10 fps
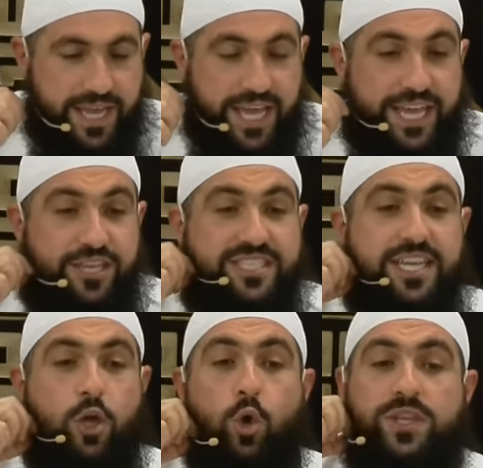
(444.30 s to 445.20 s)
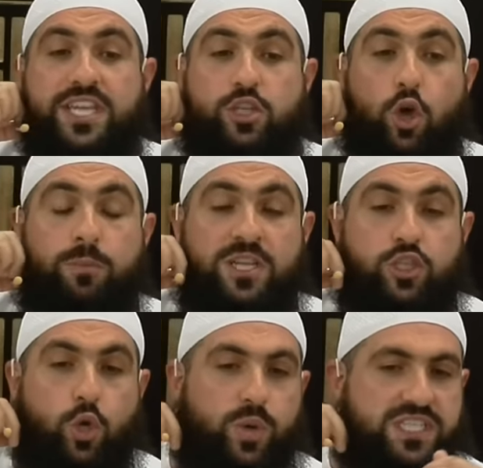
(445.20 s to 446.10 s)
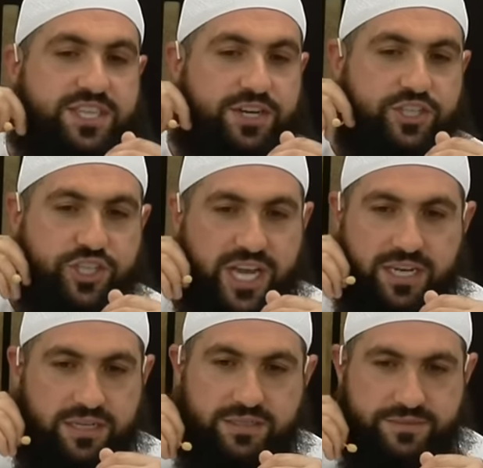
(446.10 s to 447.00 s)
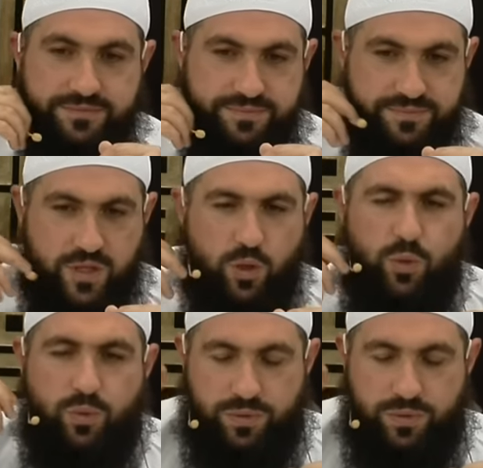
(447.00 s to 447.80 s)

You see, who determines who is the rajal? Who?